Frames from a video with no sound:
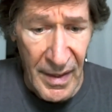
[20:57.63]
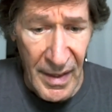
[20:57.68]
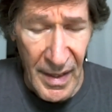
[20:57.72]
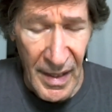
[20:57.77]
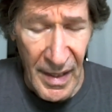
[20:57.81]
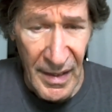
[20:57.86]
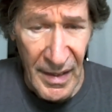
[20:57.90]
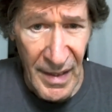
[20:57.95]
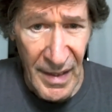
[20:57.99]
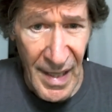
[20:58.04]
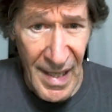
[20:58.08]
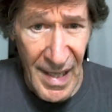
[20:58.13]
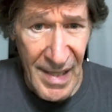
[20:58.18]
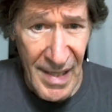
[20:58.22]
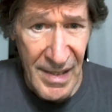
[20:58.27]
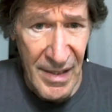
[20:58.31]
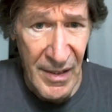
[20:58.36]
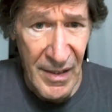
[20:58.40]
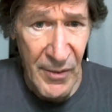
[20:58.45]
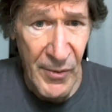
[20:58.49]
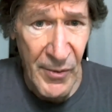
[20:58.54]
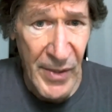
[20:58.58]
And
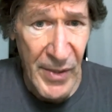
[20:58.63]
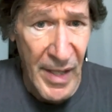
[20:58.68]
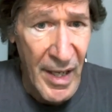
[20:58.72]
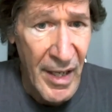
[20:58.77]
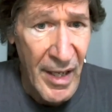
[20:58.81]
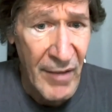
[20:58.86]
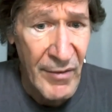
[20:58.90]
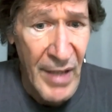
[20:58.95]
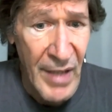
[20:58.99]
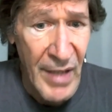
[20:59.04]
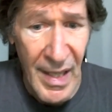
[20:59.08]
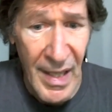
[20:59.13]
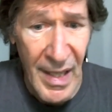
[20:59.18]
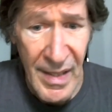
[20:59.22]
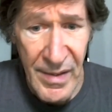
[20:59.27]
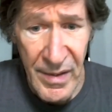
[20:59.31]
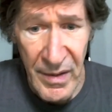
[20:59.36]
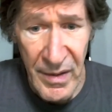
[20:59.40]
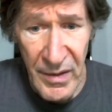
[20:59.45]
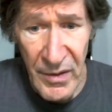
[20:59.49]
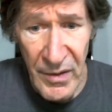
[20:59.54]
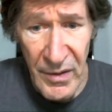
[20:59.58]
lastly, we have
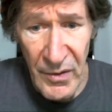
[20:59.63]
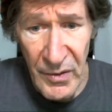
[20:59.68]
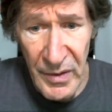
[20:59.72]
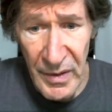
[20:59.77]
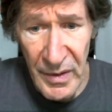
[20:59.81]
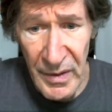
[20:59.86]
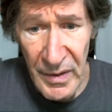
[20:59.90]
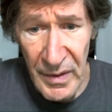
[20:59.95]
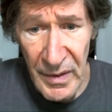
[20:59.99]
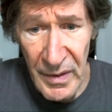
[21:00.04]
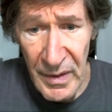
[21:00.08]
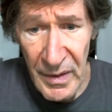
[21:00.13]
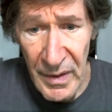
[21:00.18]
Isaac Newton,